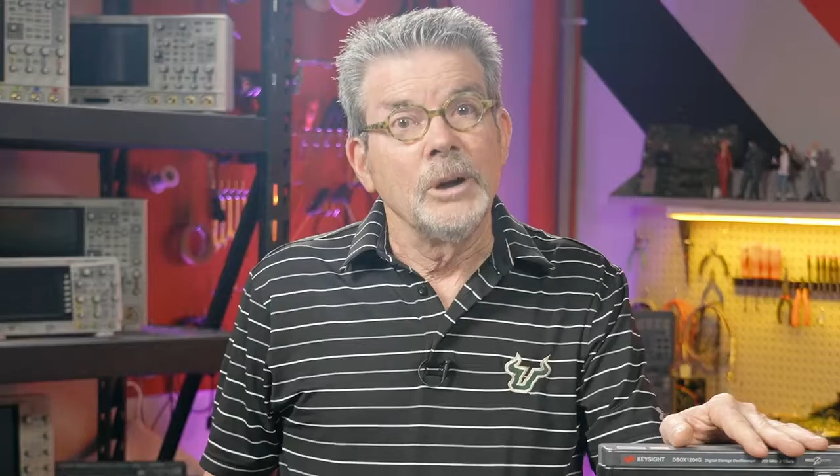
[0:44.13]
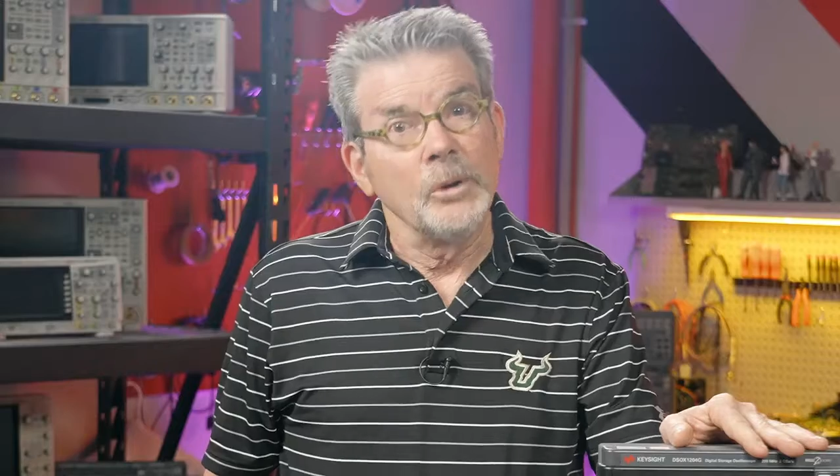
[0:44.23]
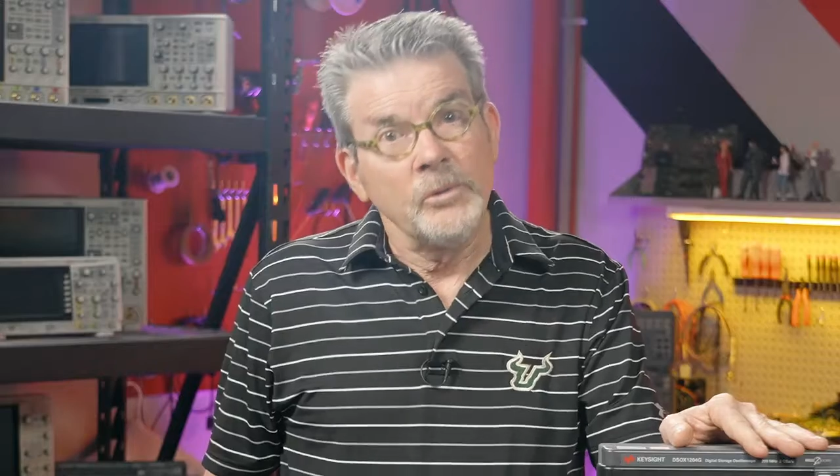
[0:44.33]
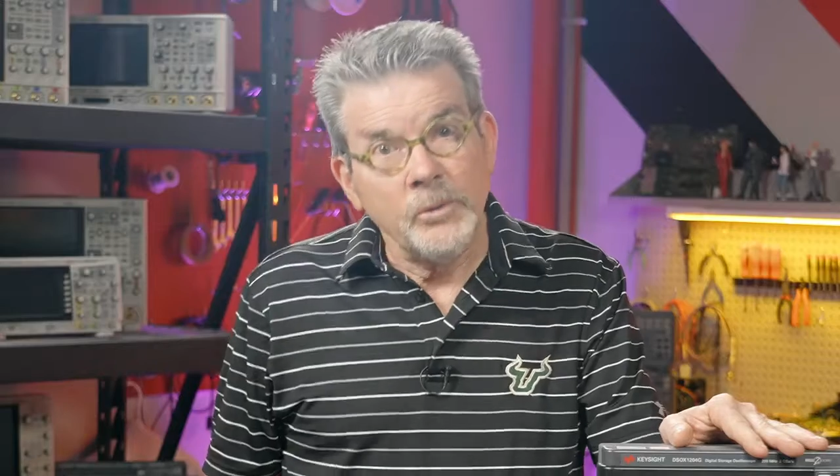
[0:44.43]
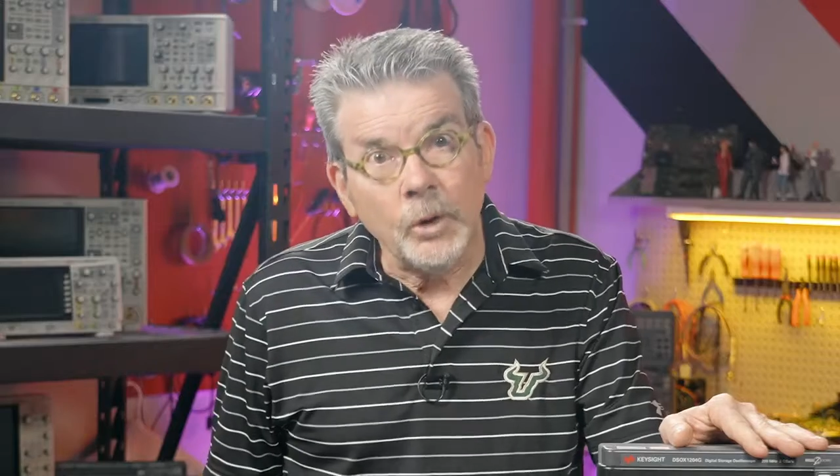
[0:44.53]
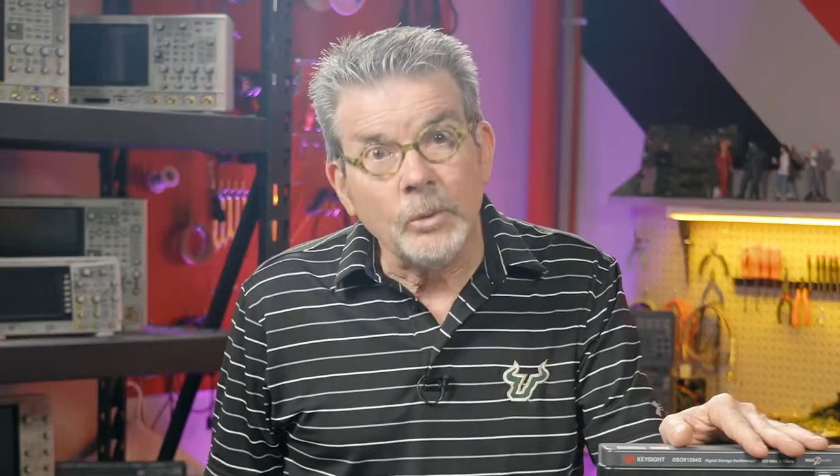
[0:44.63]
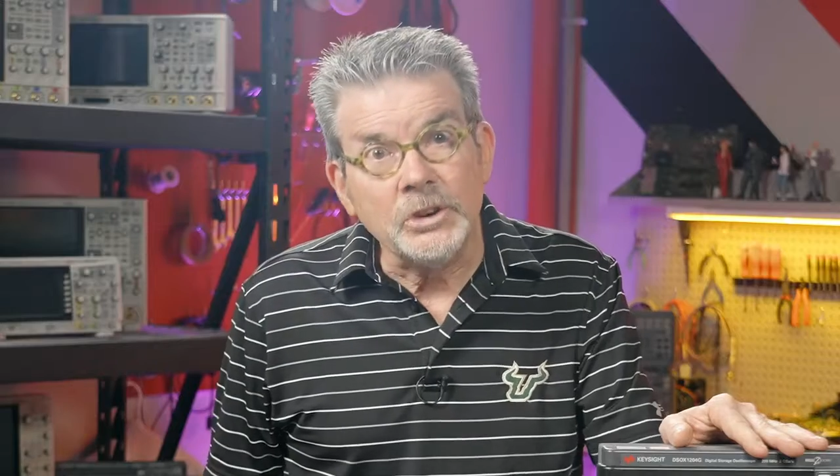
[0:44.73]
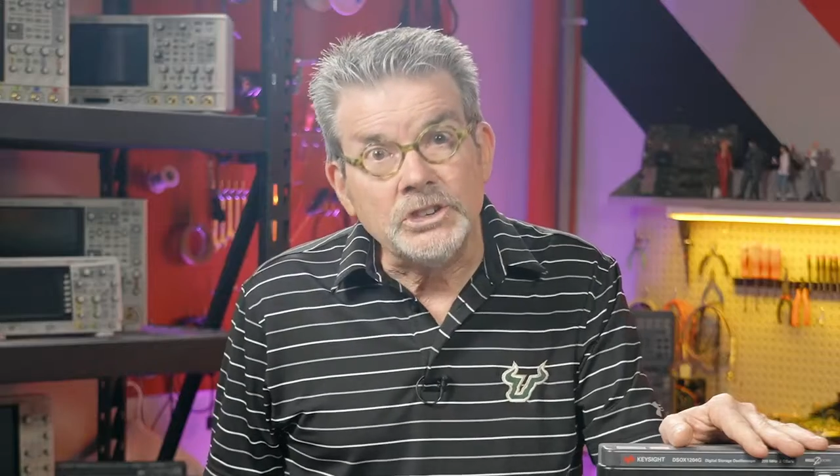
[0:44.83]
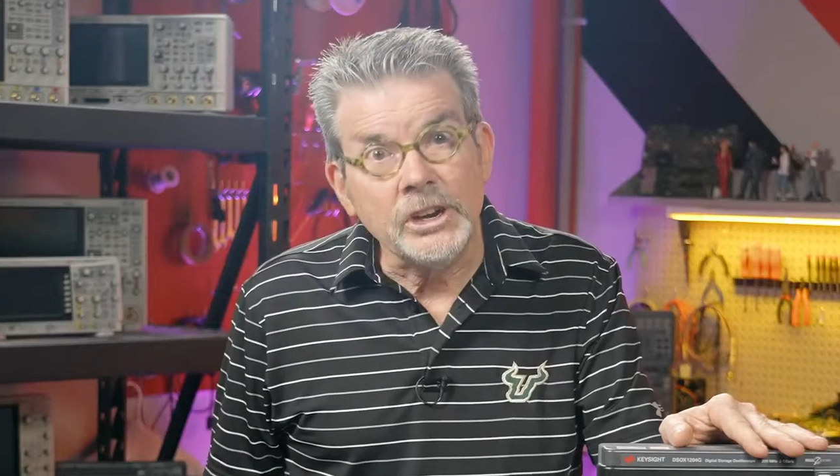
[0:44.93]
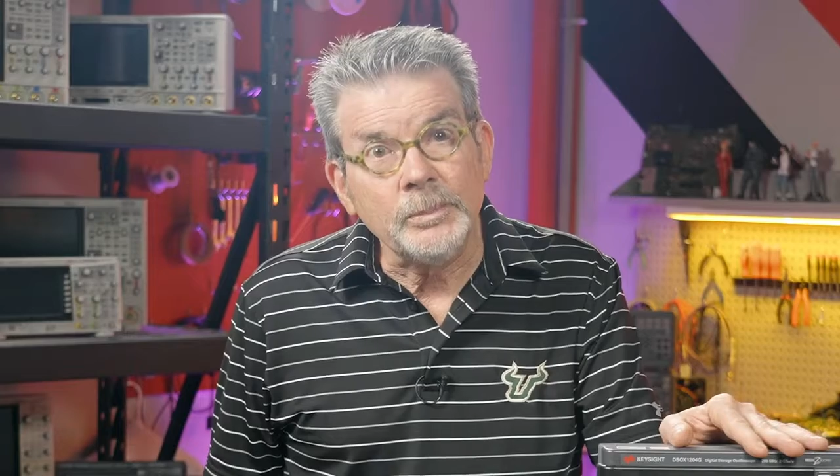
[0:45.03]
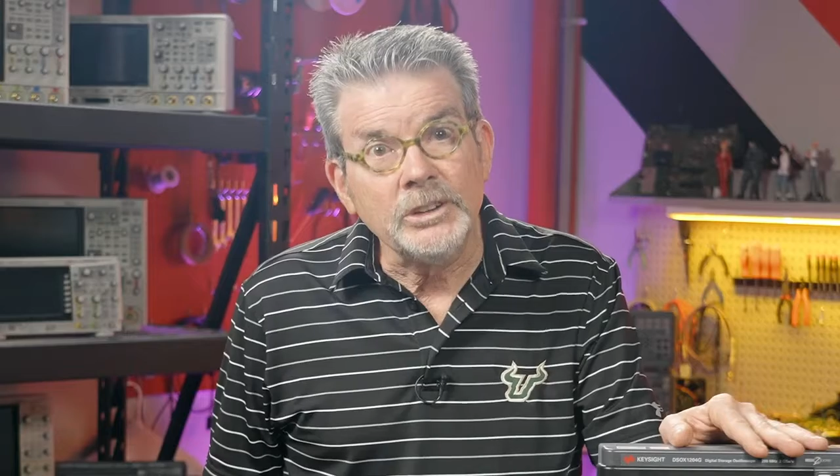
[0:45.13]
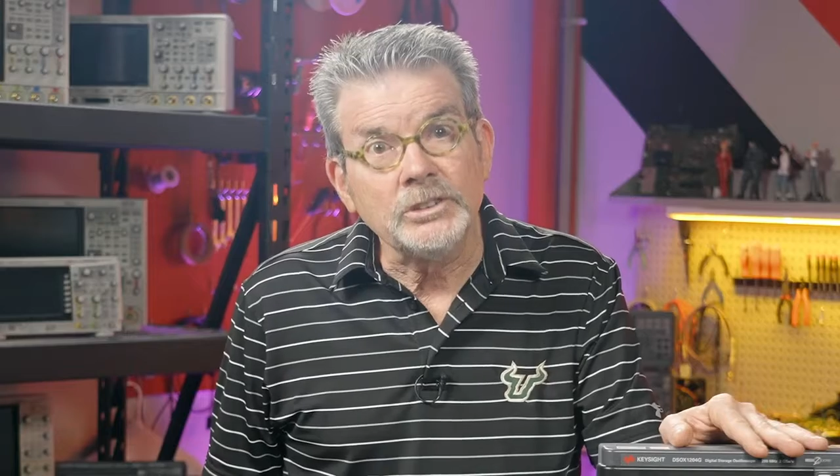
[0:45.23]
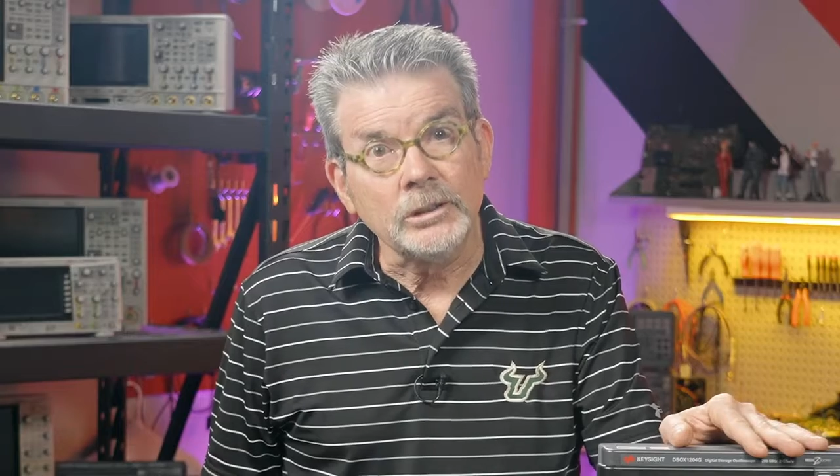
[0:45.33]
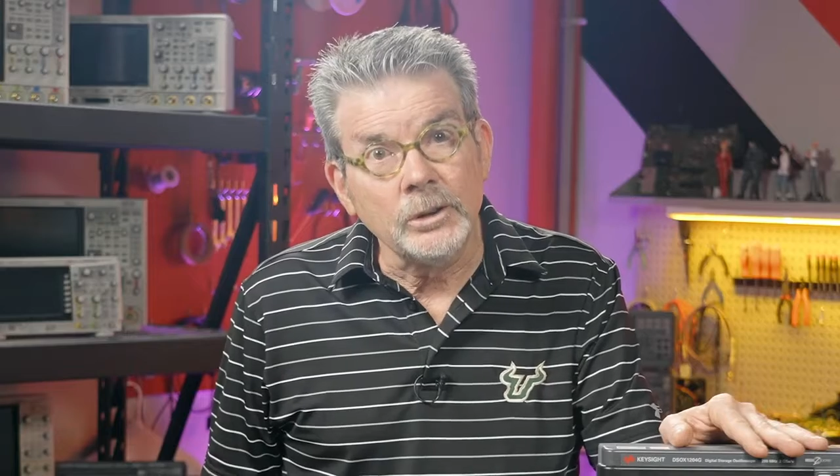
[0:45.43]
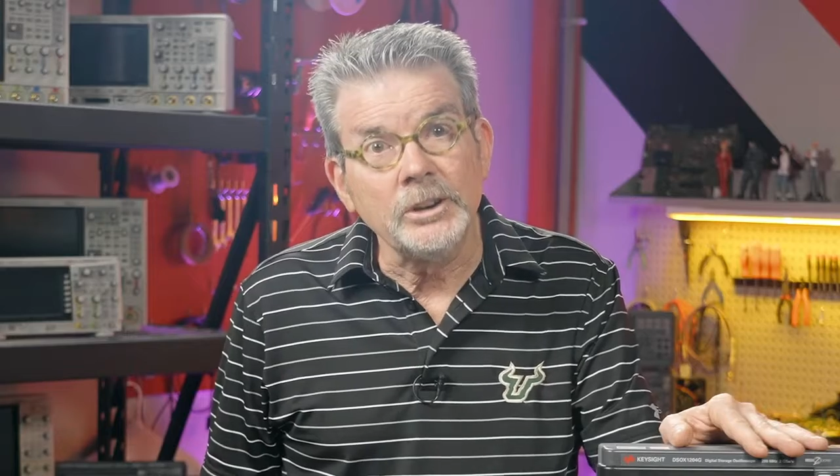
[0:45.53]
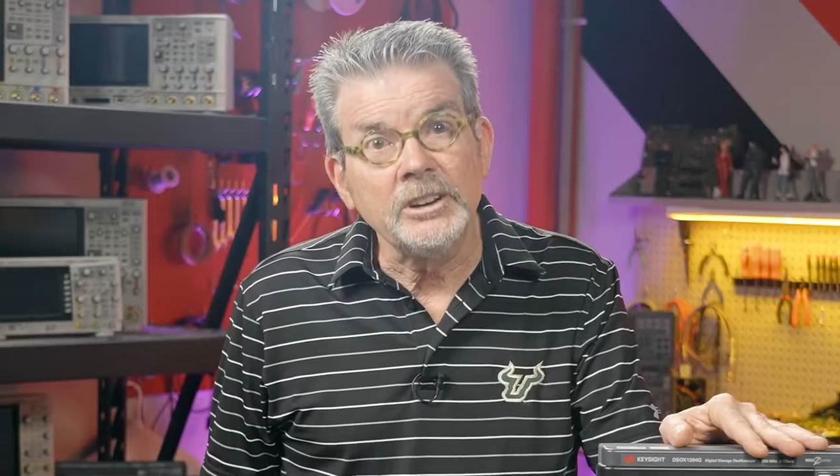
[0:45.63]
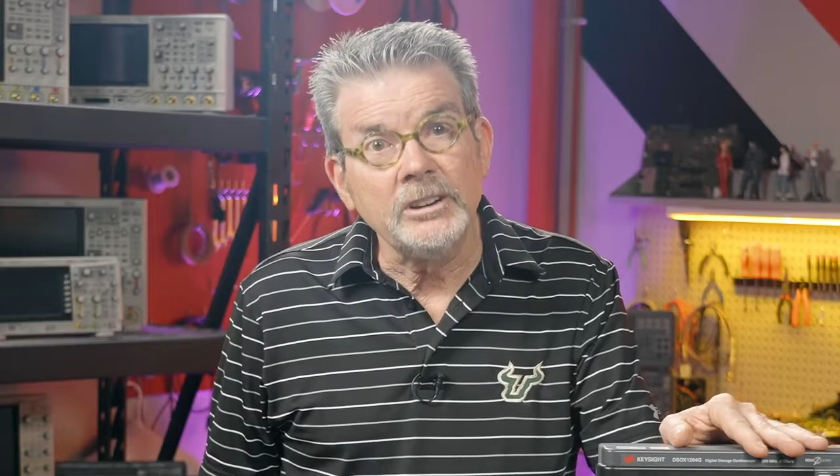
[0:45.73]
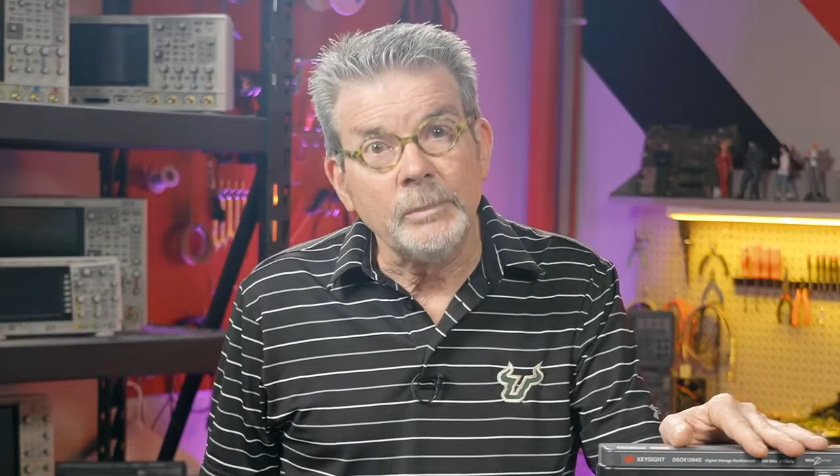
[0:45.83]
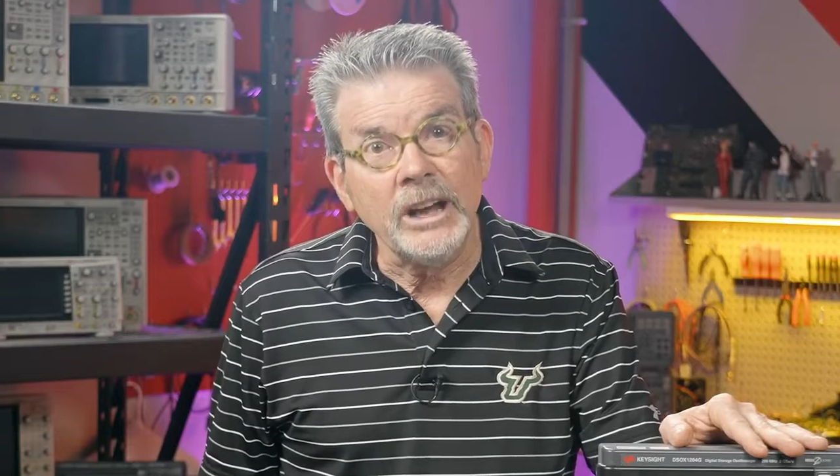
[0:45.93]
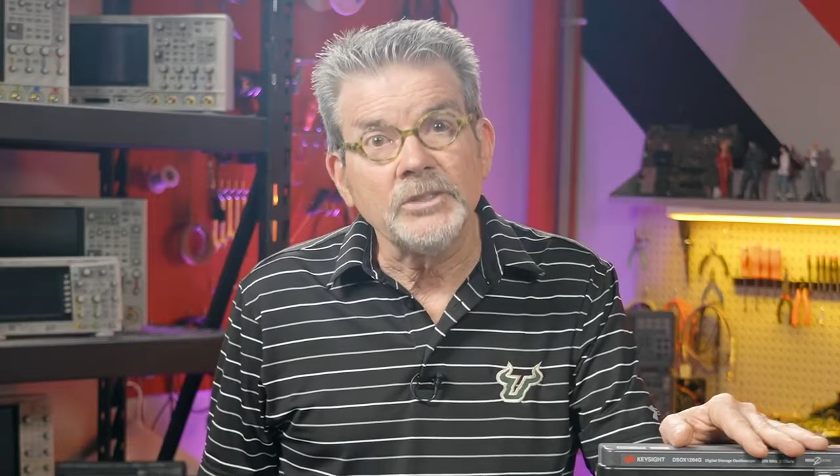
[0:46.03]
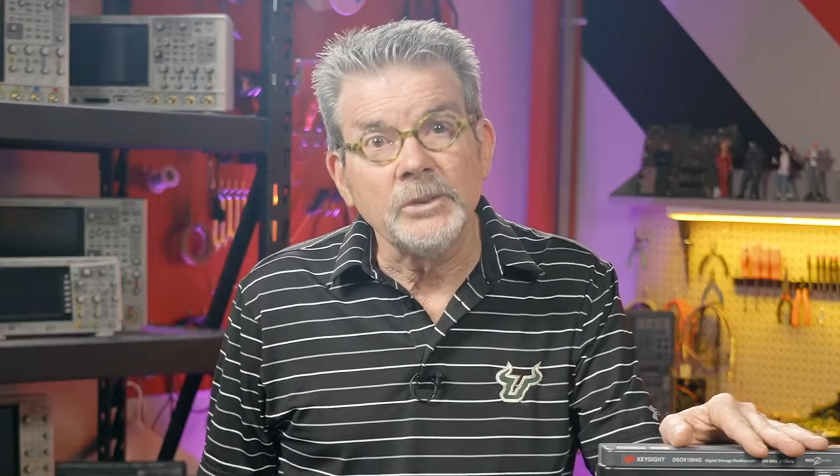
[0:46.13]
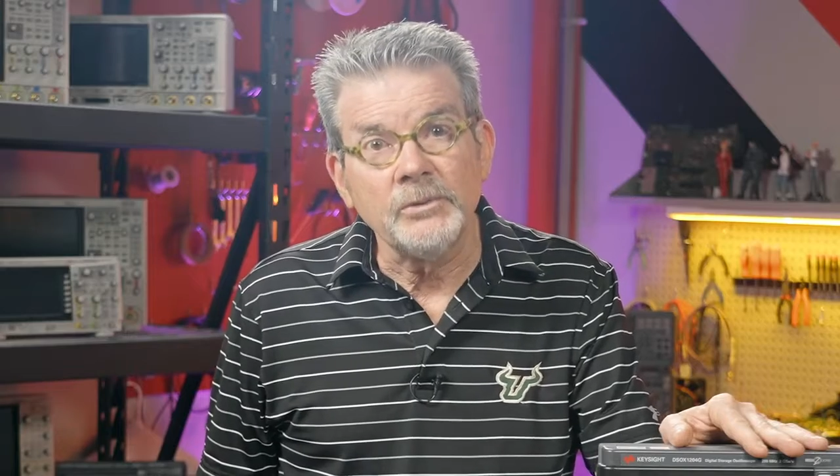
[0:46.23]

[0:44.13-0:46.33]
But before we jump into learning about